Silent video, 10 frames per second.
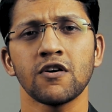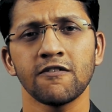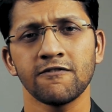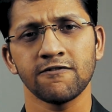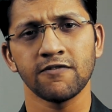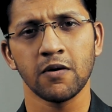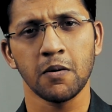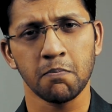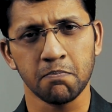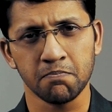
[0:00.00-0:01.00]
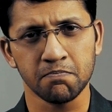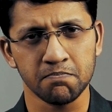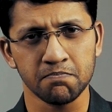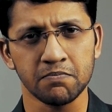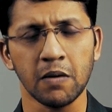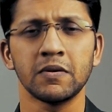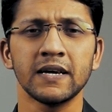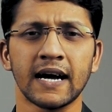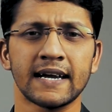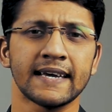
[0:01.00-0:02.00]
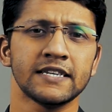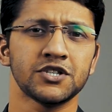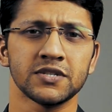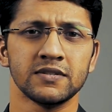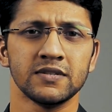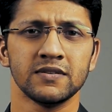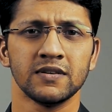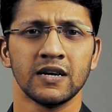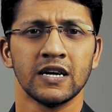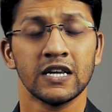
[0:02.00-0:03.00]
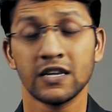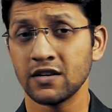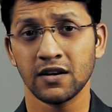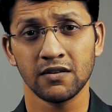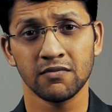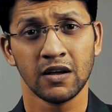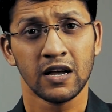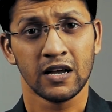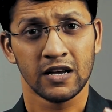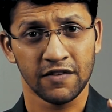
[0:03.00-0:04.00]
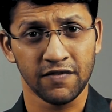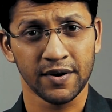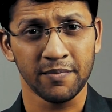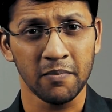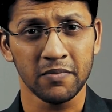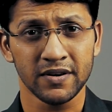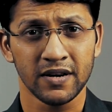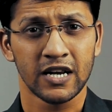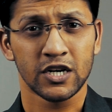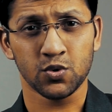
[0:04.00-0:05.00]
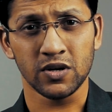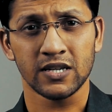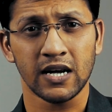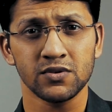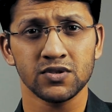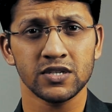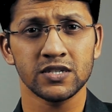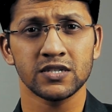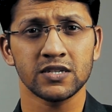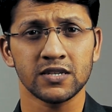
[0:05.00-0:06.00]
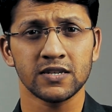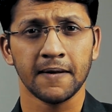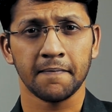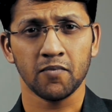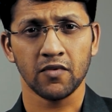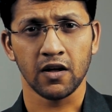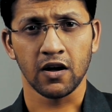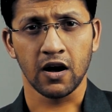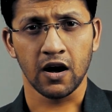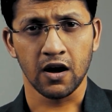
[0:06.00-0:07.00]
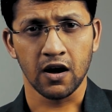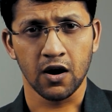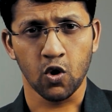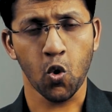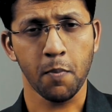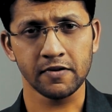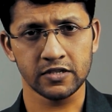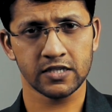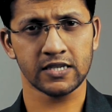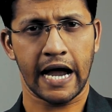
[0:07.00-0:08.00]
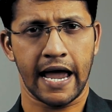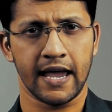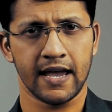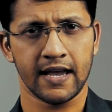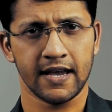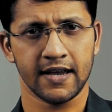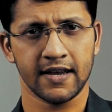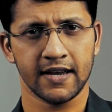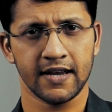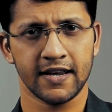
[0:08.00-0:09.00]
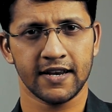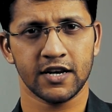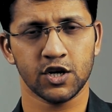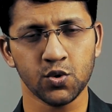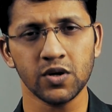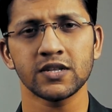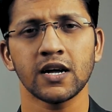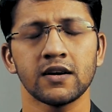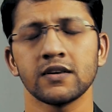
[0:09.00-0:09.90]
of public attention. If you remember, 12th house is the open sky. 10th